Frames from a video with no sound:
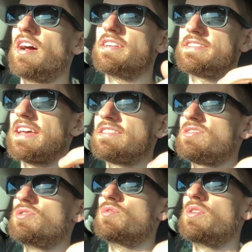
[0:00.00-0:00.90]

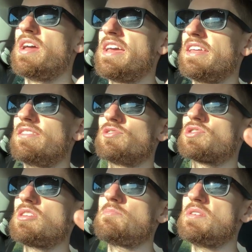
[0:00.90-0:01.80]
assess you, there's
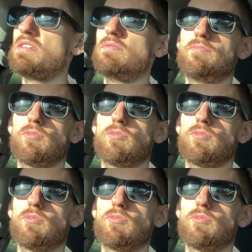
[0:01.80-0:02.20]
gonna be